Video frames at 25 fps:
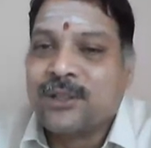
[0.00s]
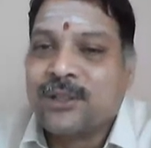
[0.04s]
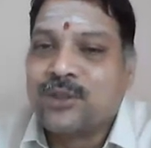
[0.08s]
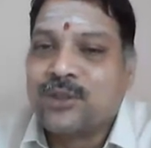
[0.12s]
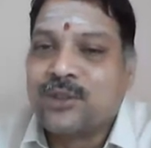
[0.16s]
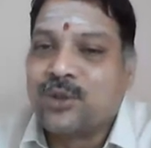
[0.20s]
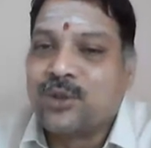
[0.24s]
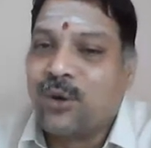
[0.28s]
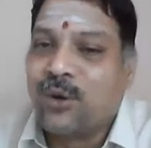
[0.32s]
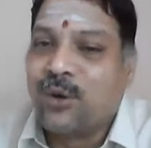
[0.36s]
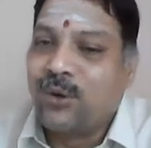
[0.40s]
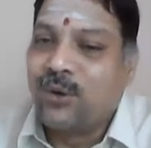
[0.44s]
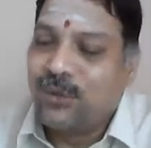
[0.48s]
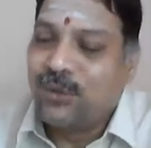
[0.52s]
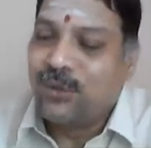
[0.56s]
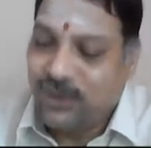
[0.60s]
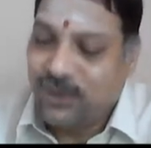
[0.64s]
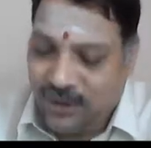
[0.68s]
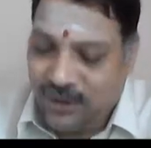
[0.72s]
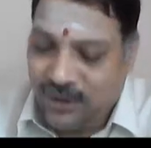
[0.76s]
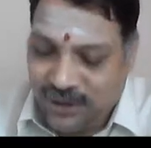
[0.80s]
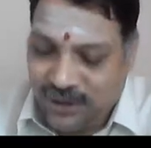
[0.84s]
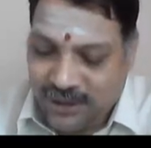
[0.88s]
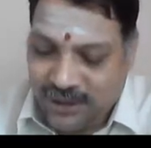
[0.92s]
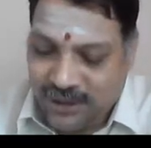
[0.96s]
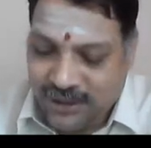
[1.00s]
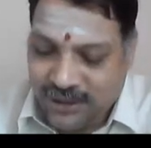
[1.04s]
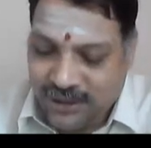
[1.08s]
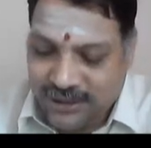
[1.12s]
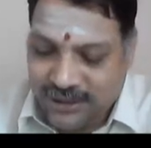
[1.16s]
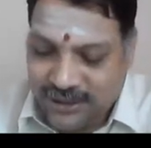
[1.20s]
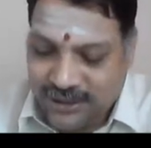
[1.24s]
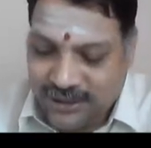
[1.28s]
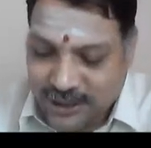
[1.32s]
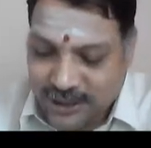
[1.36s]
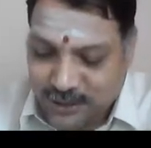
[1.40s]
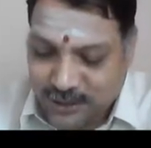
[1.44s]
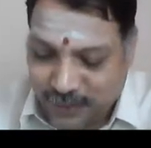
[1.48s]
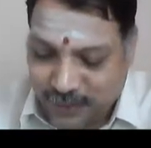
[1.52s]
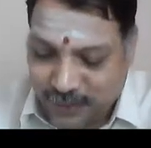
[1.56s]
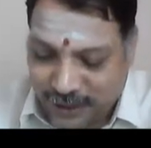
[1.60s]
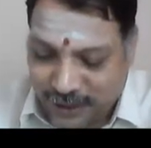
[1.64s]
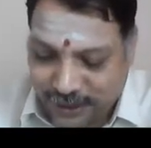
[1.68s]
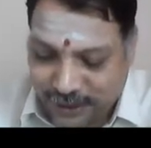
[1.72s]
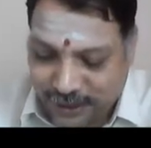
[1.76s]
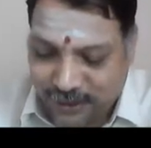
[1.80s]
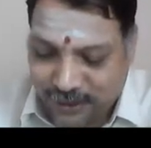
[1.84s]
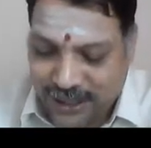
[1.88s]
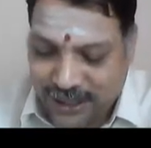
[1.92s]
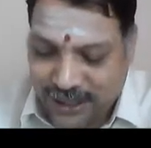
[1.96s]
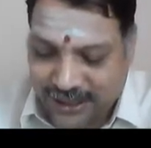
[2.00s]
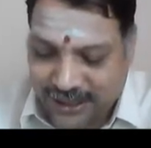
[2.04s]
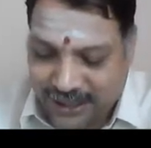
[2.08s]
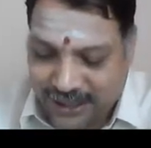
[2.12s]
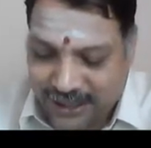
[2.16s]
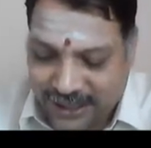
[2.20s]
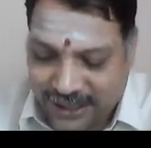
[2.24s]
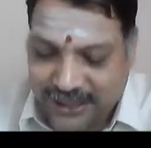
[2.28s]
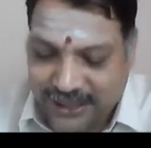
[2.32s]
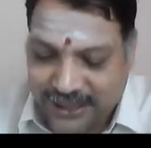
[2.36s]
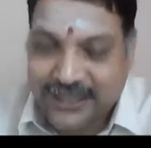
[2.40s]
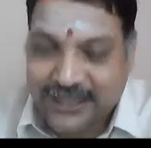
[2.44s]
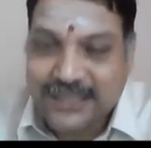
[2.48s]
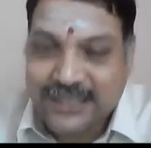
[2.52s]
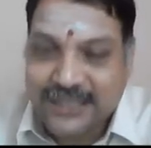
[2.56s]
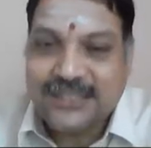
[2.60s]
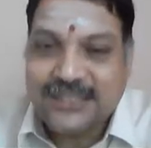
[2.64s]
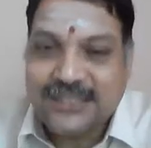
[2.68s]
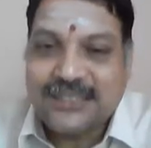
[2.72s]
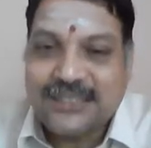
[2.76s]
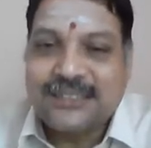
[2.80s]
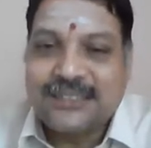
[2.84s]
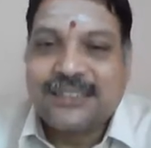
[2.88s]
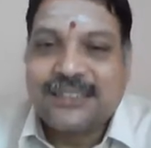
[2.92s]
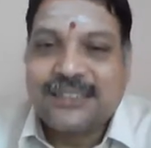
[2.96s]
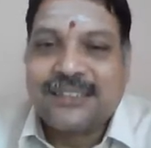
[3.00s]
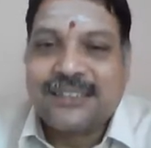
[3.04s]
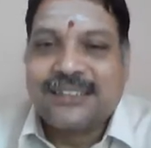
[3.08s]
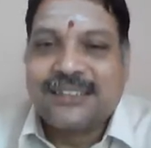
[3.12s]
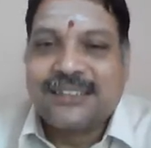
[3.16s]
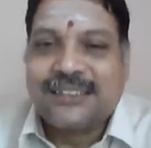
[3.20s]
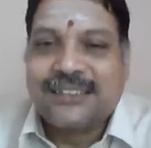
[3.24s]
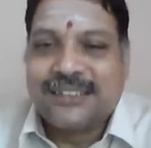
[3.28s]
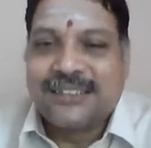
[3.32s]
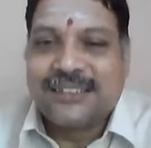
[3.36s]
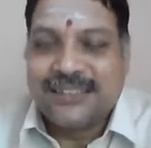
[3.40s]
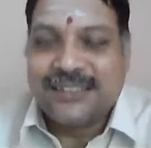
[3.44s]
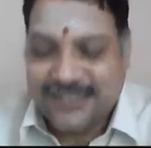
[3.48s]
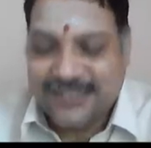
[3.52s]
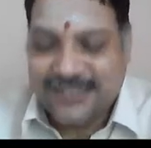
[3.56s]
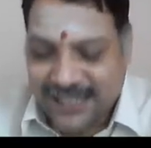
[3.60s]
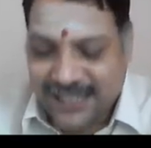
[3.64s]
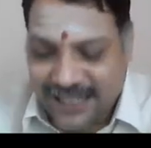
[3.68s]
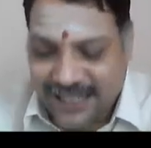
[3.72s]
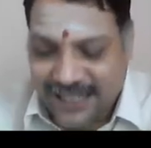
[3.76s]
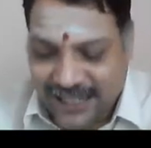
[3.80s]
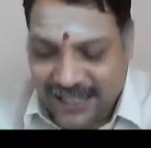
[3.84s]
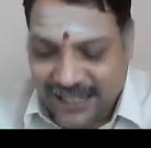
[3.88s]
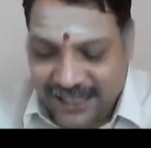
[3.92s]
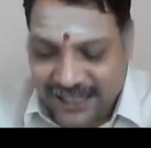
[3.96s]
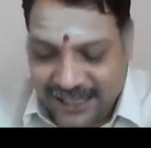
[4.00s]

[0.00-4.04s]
So this particular credit risk is a